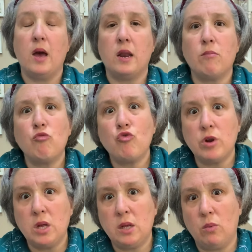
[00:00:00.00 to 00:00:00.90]
I'm
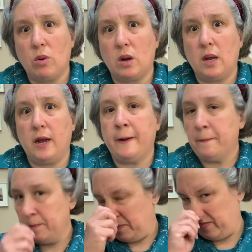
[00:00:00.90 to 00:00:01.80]
really working
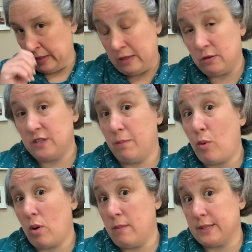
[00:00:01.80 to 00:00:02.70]
those
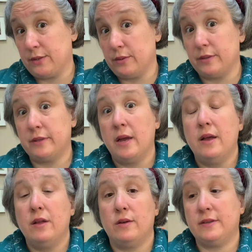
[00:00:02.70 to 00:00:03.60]
support muscles,
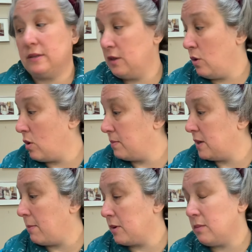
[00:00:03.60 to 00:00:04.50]
those lower
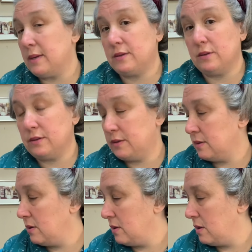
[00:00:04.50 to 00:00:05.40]
abdominal muscles.
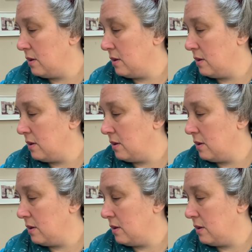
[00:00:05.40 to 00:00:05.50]
We'll